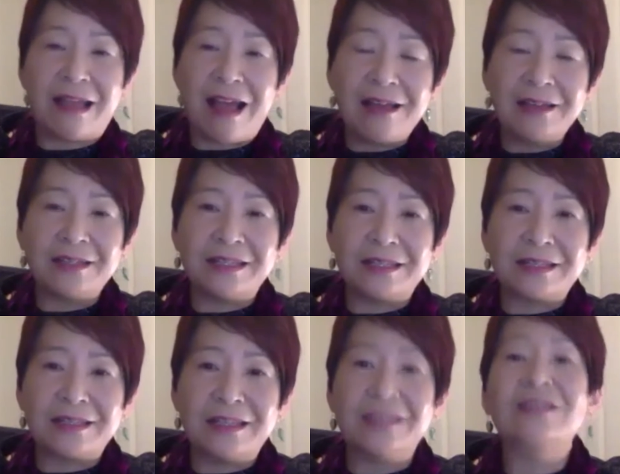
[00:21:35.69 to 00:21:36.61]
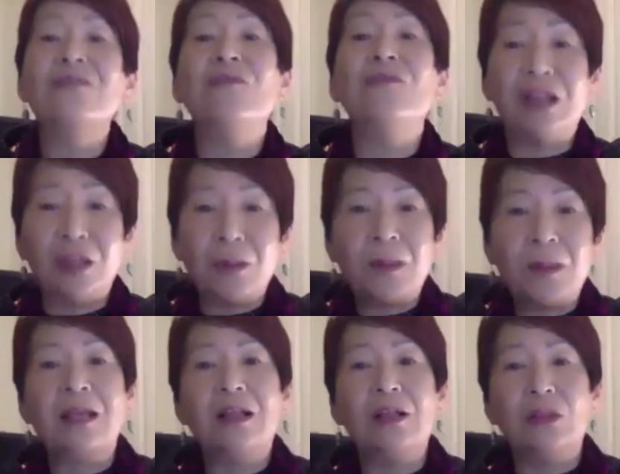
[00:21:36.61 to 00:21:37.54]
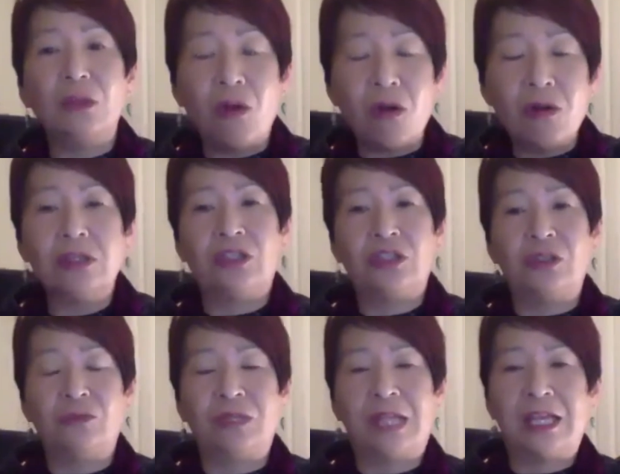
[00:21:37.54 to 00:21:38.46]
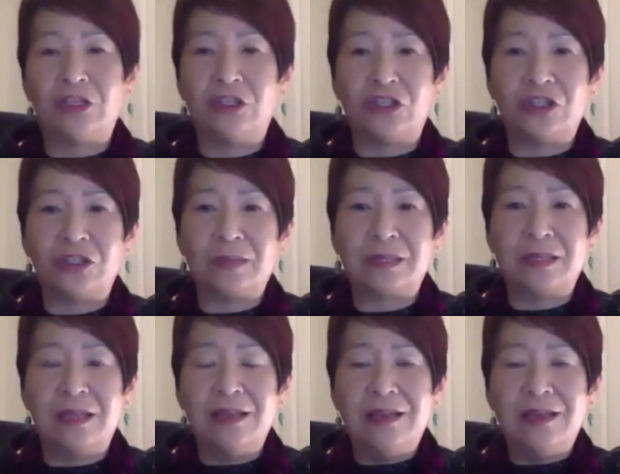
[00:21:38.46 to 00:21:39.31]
artists is developing longer term relationships,